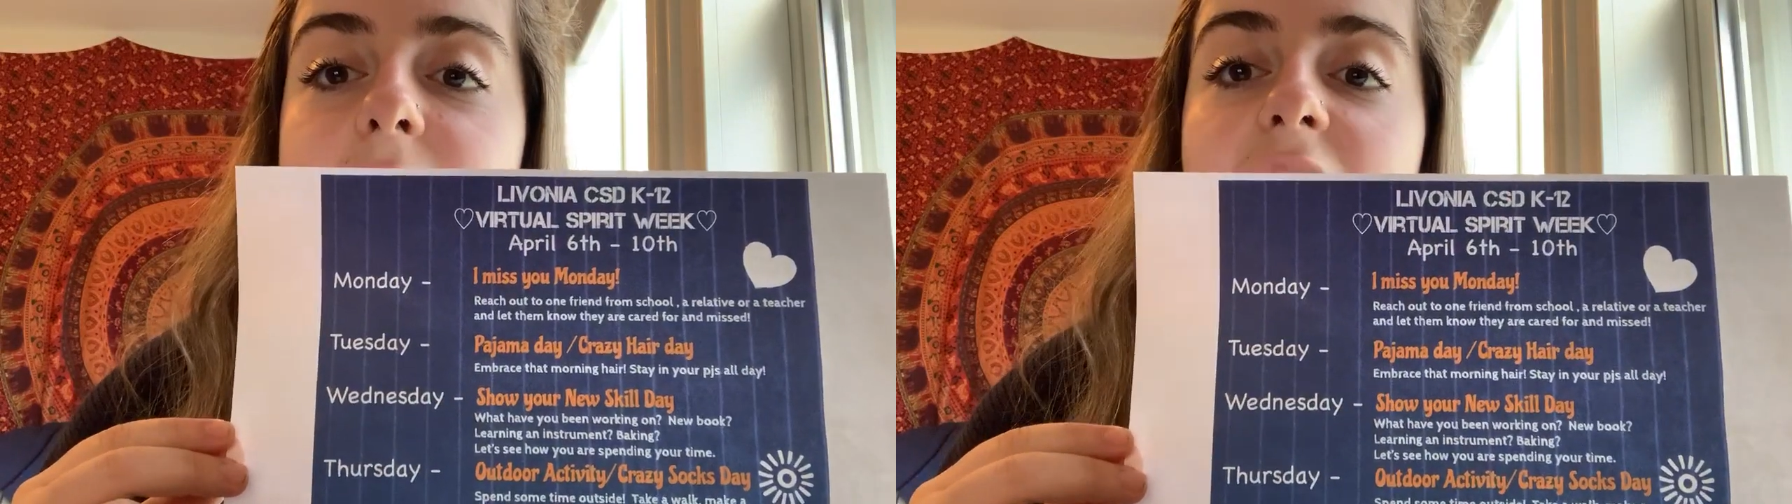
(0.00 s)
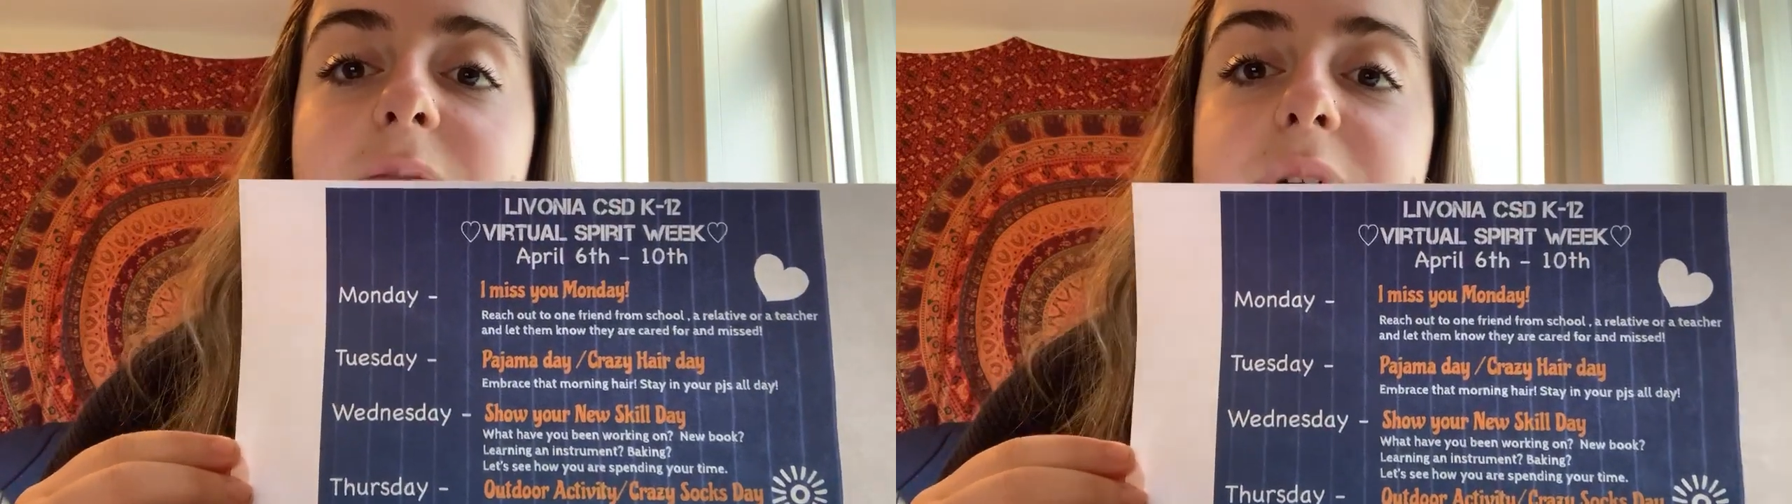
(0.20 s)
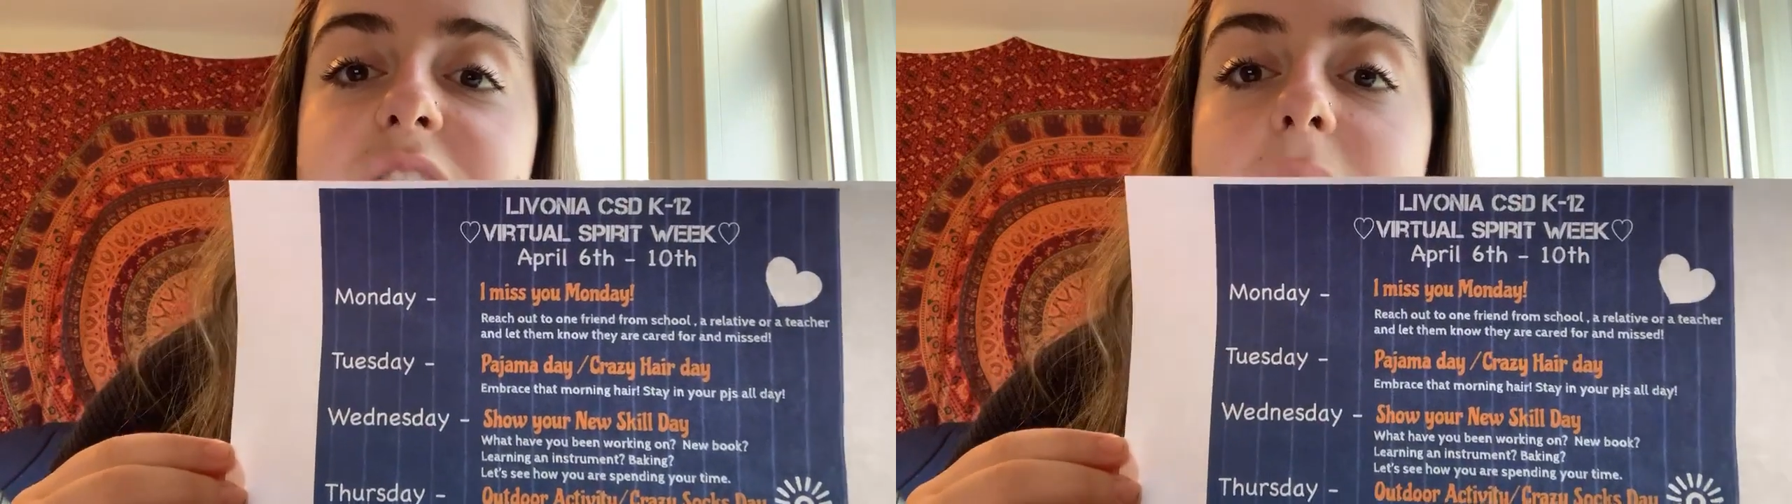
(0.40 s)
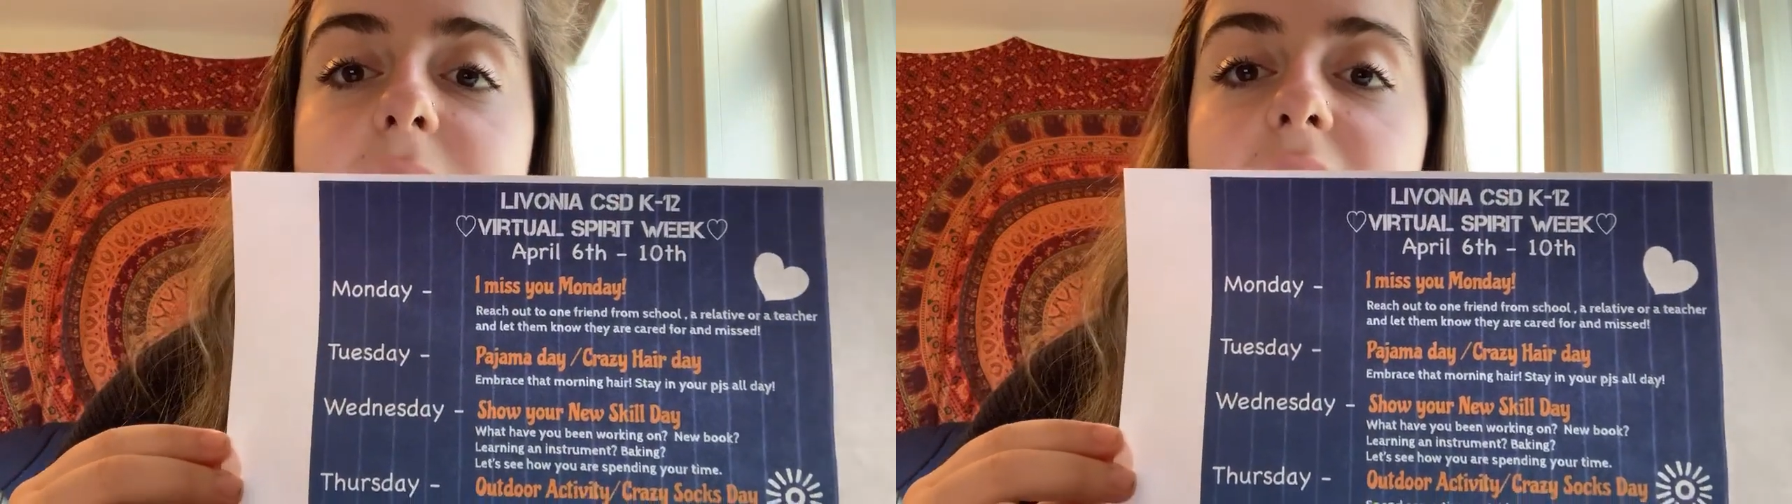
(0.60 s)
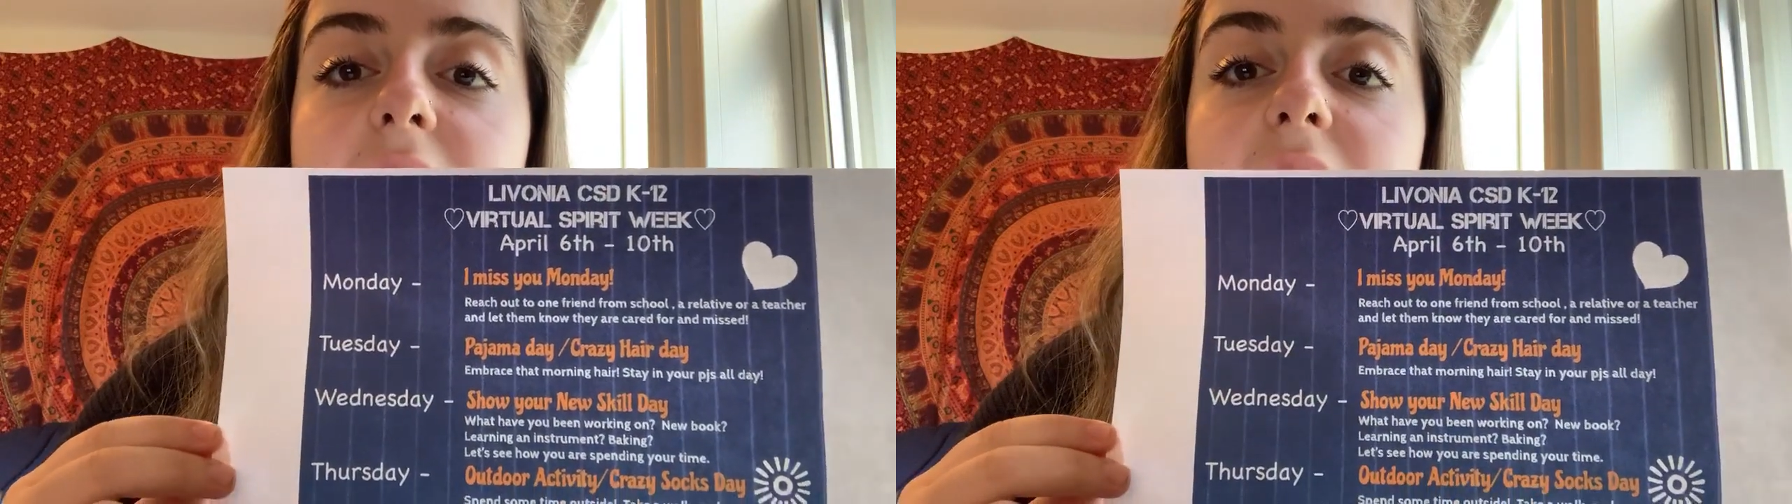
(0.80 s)
we have
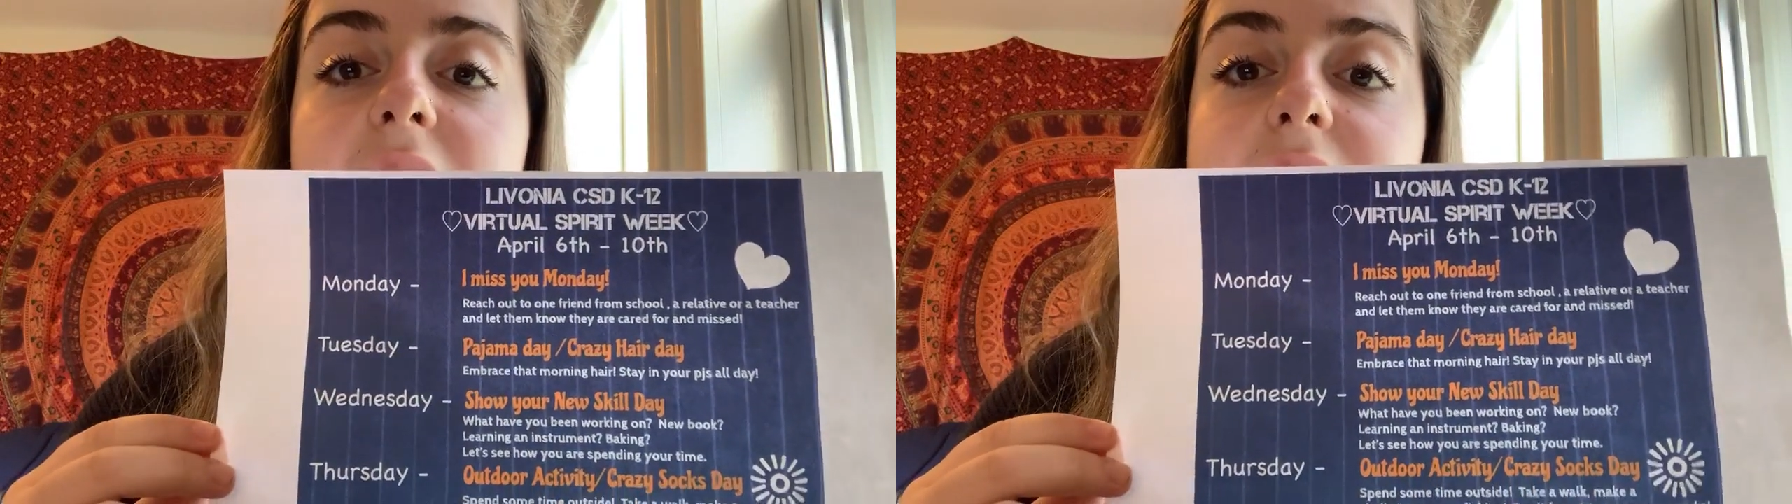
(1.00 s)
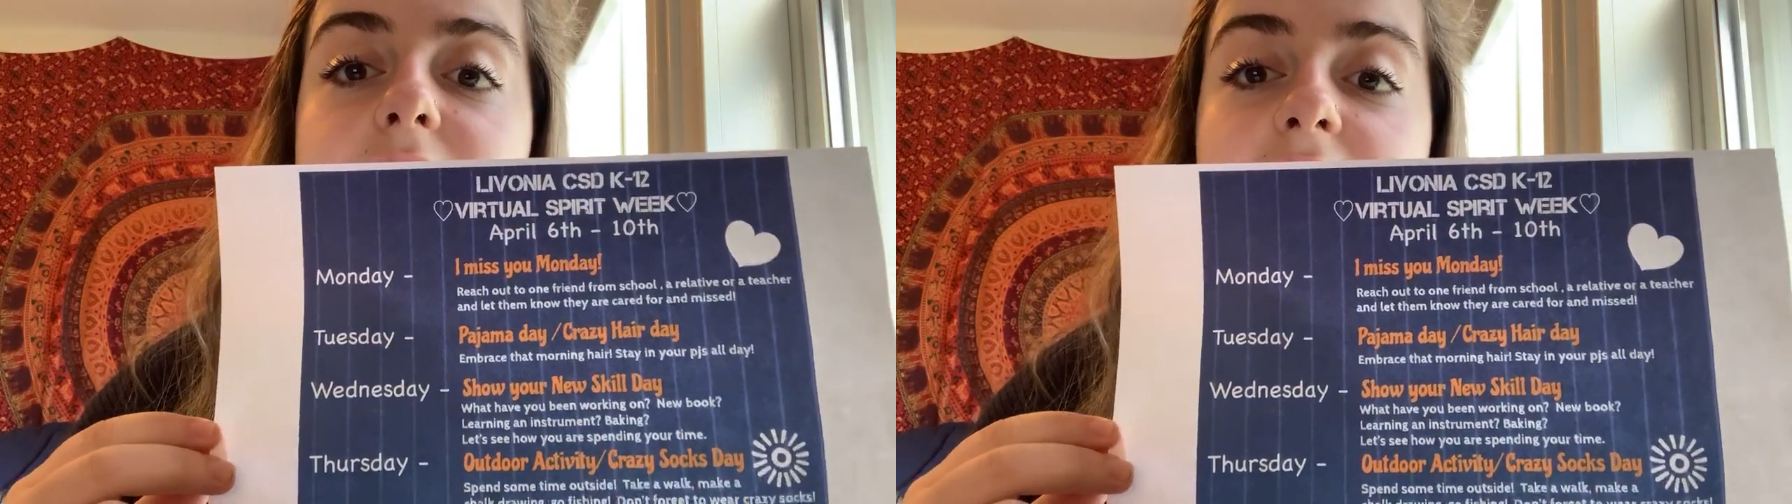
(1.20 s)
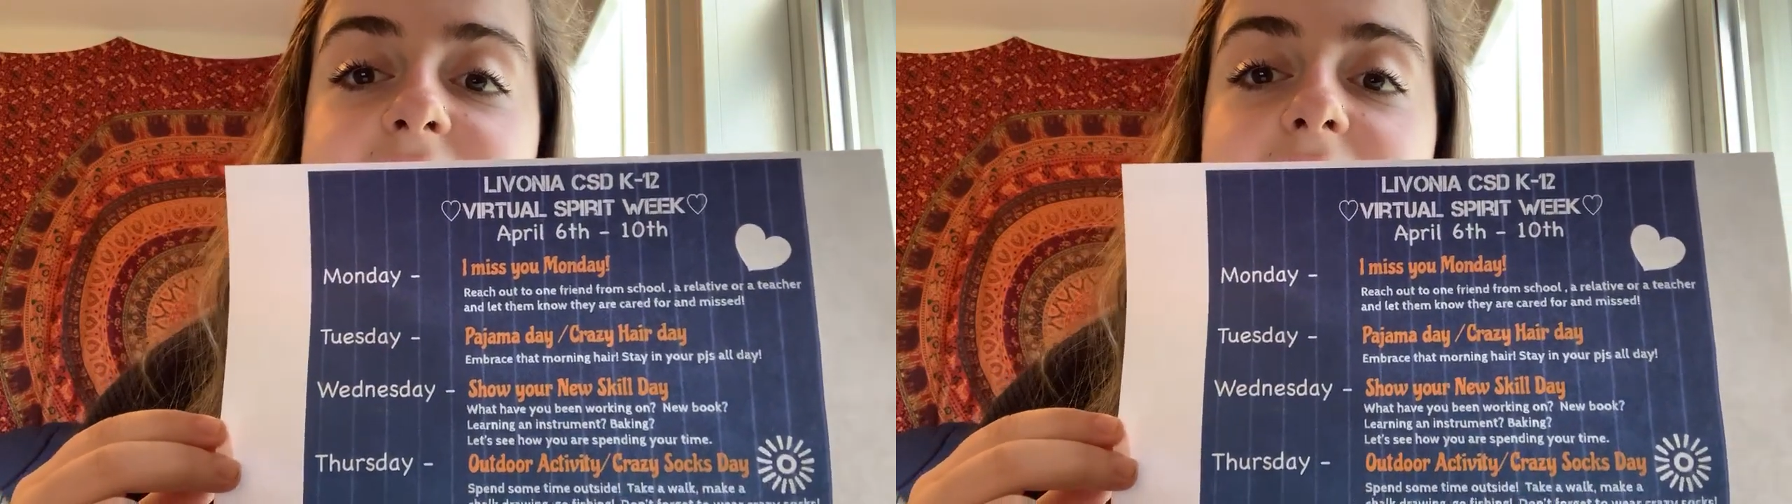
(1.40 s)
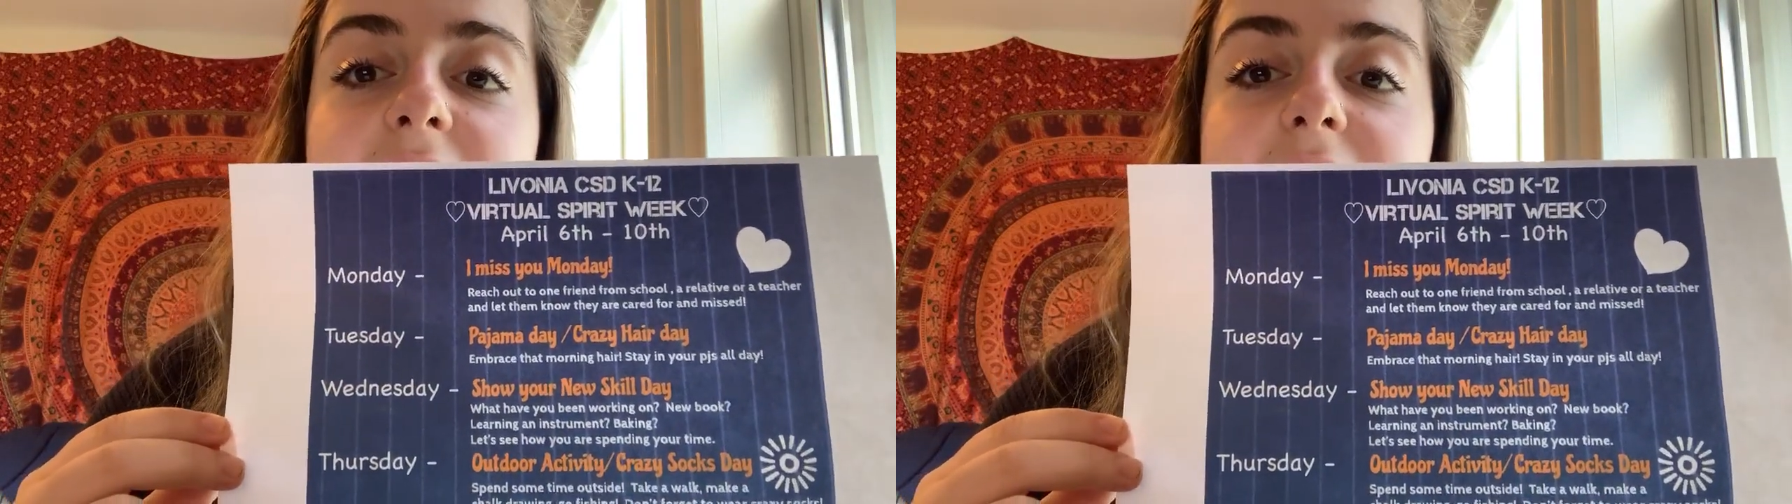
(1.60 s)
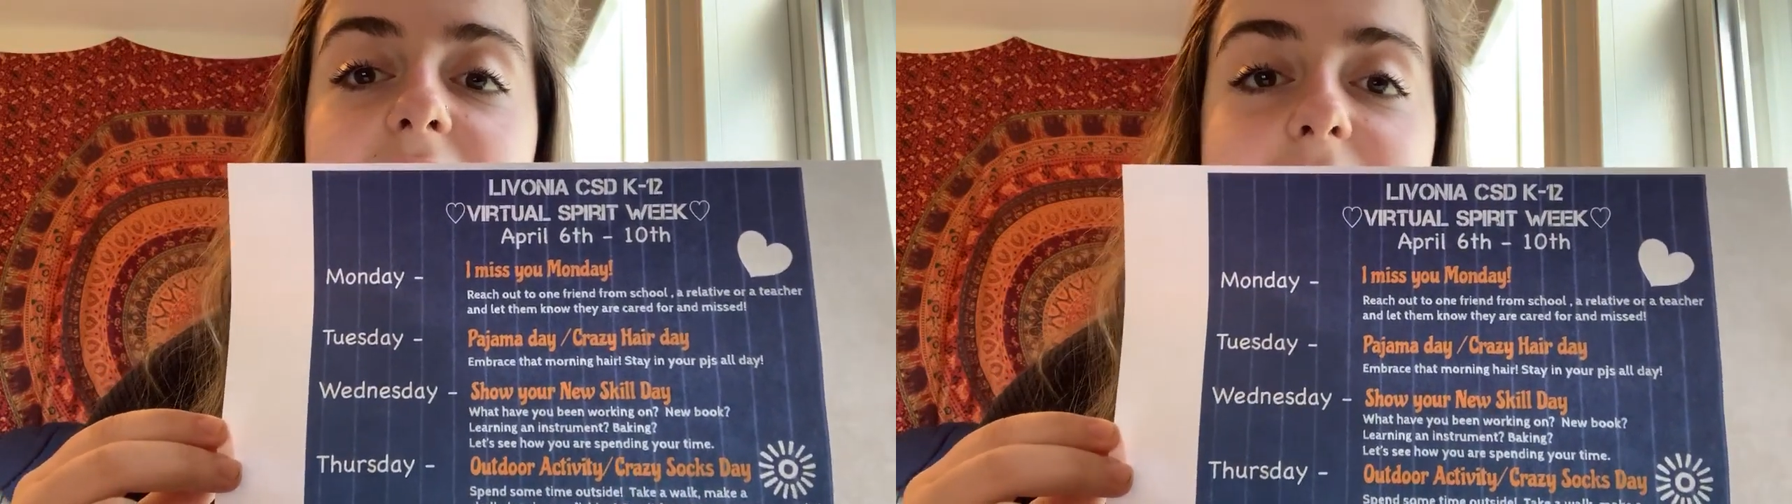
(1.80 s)
pajama day and crazy
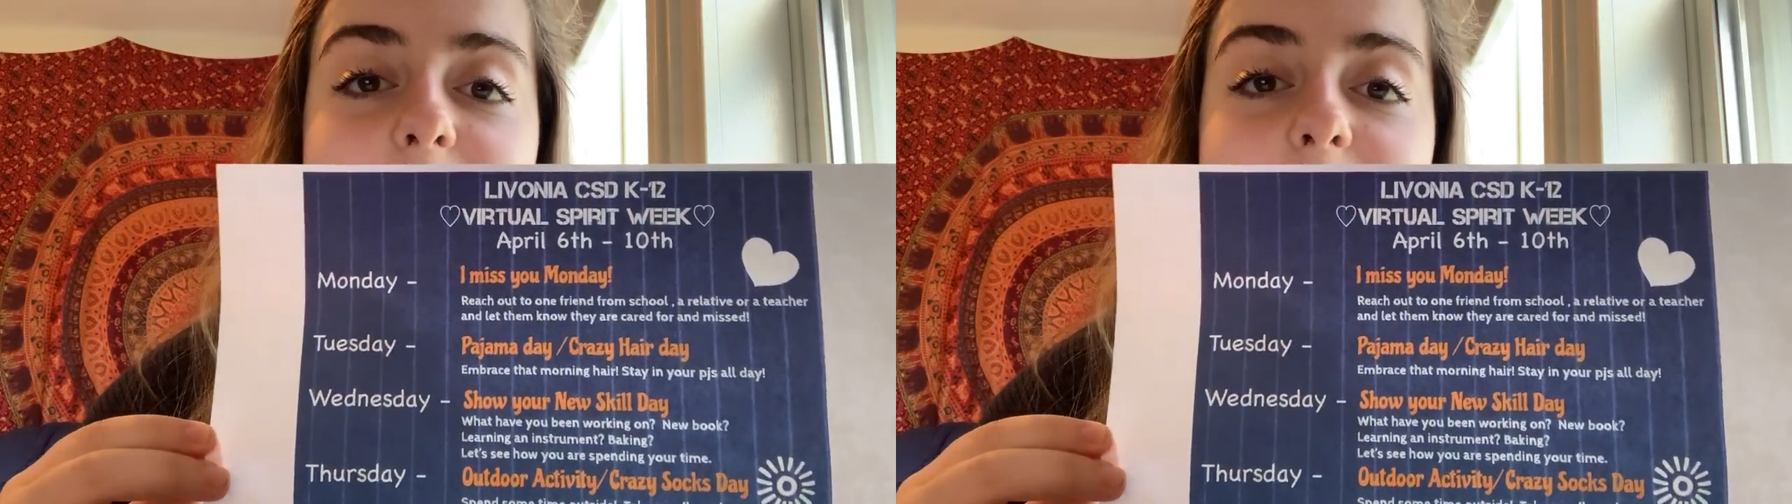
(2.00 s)
hair day,